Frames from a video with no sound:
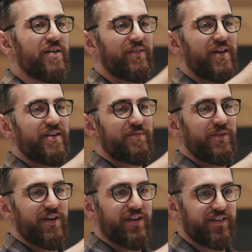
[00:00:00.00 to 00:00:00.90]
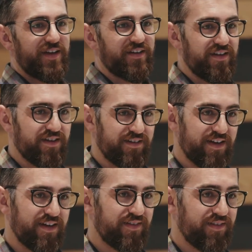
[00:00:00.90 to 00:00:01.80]
send it up to the architect. The
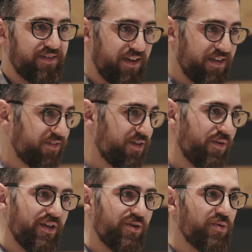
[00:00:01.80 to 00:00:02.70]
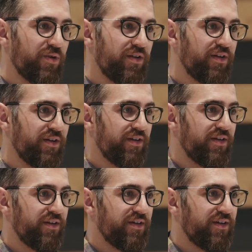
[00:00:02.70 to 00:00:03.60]
architect has to say, that's totally cool.
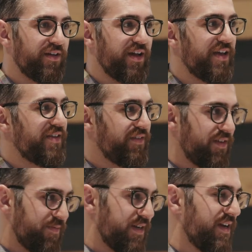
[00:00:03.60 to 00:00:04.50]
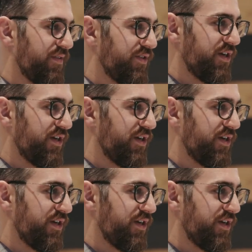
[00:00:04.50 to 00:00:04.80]
And then they send it back down to the